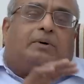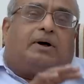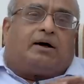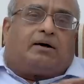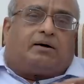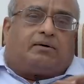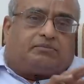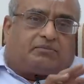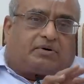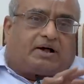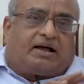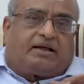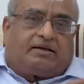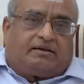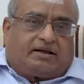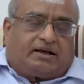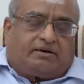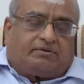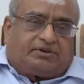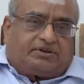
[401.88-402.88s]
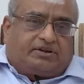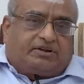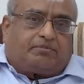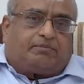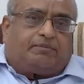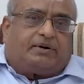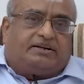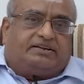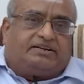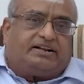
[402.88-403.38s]
I was
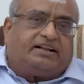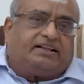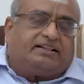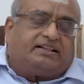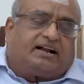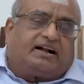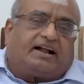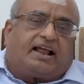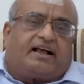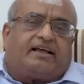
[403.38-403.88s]
just mentioning that